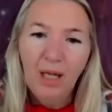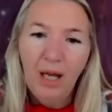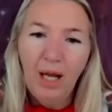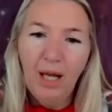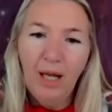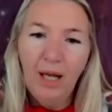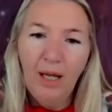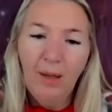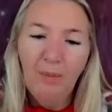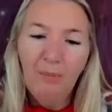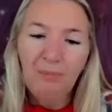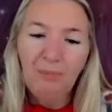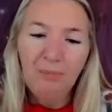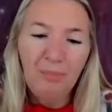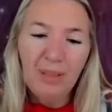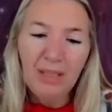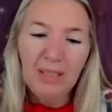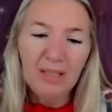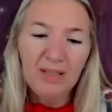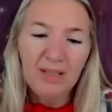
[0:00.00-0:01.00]
Yeah, um, yeah.
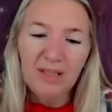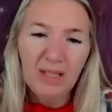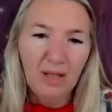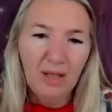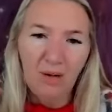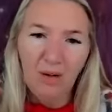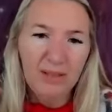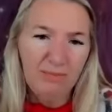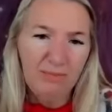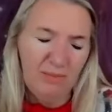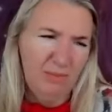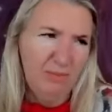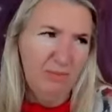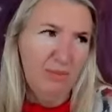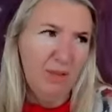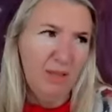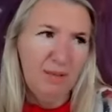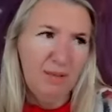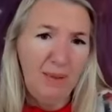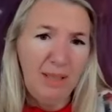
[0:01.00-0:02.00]
Because, you know, I
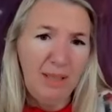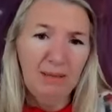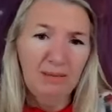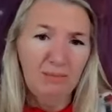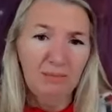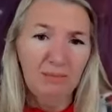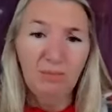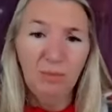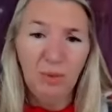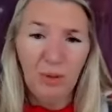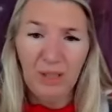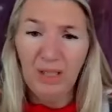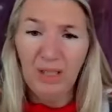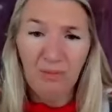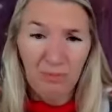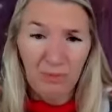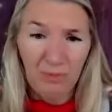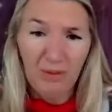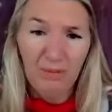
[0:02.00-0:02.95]
spent well, you,